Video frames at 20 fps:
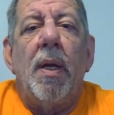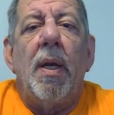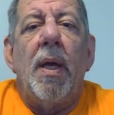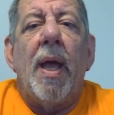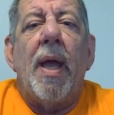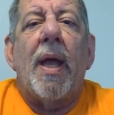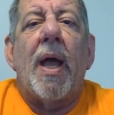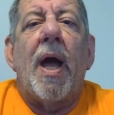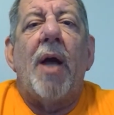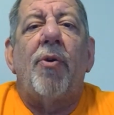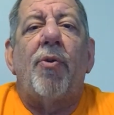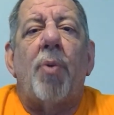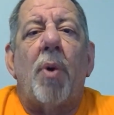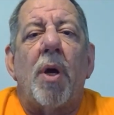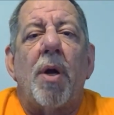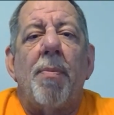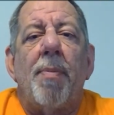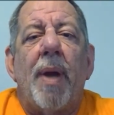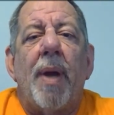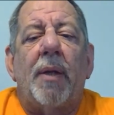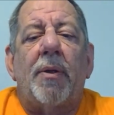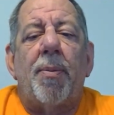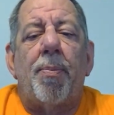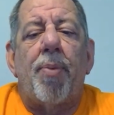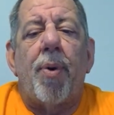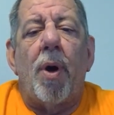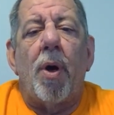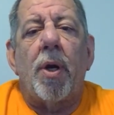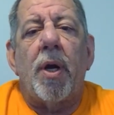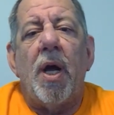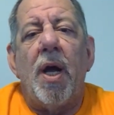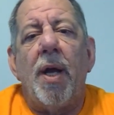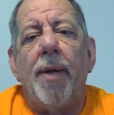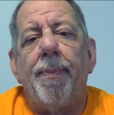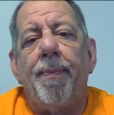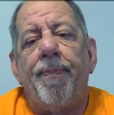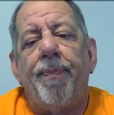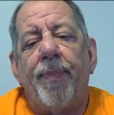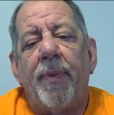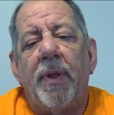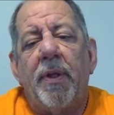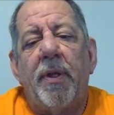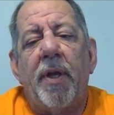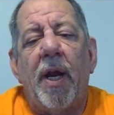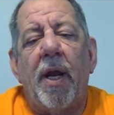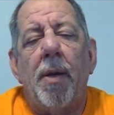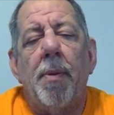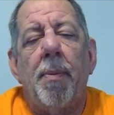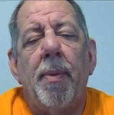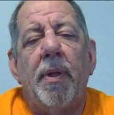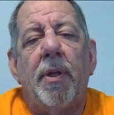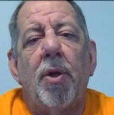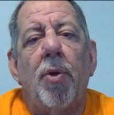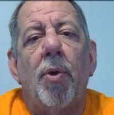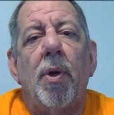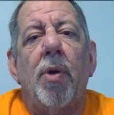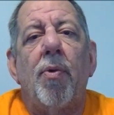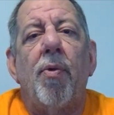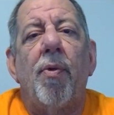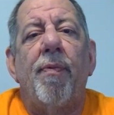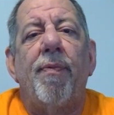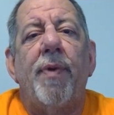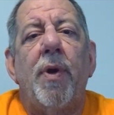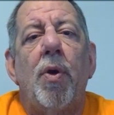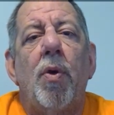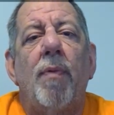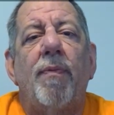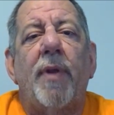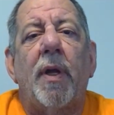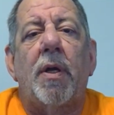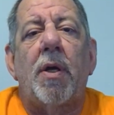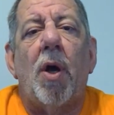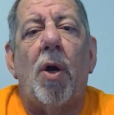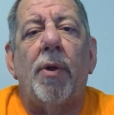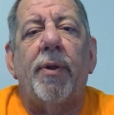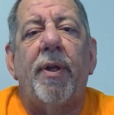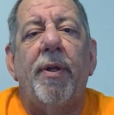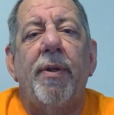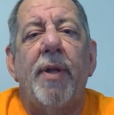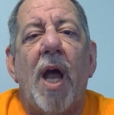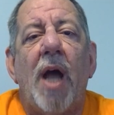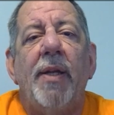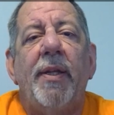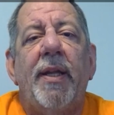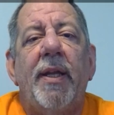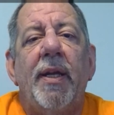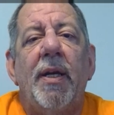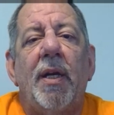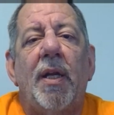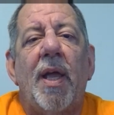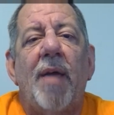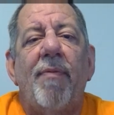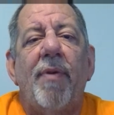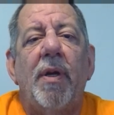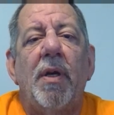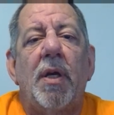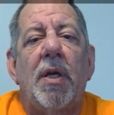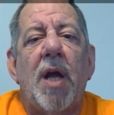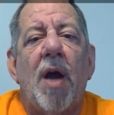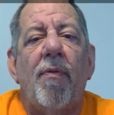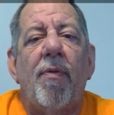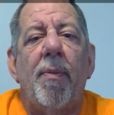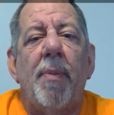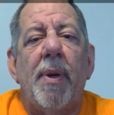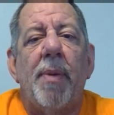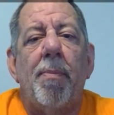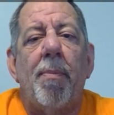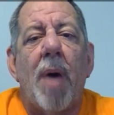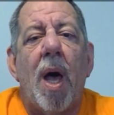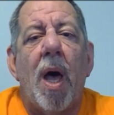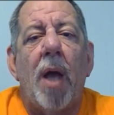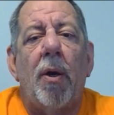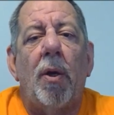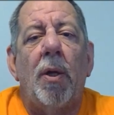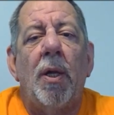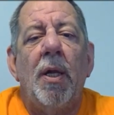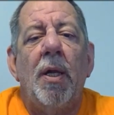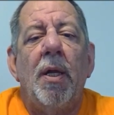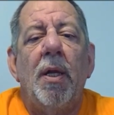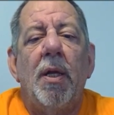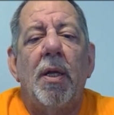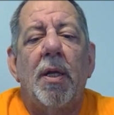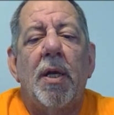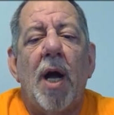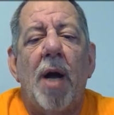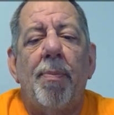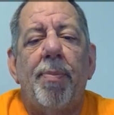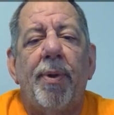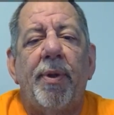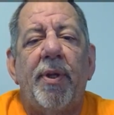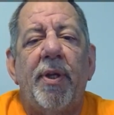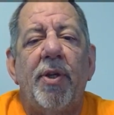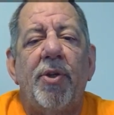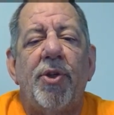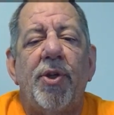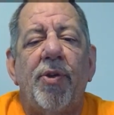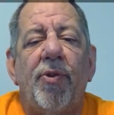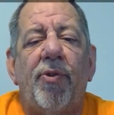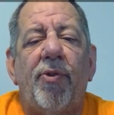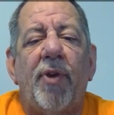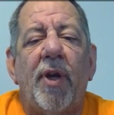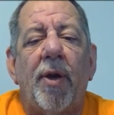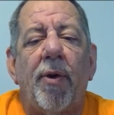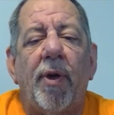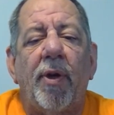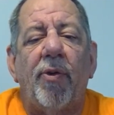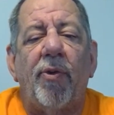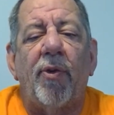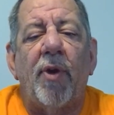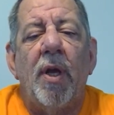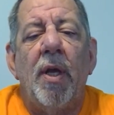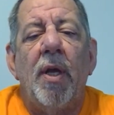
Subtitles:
Hey guys, welcome back to Pro Gun. Today I'm going to be doing a review of the Colt 1911 Government Model Competition Series.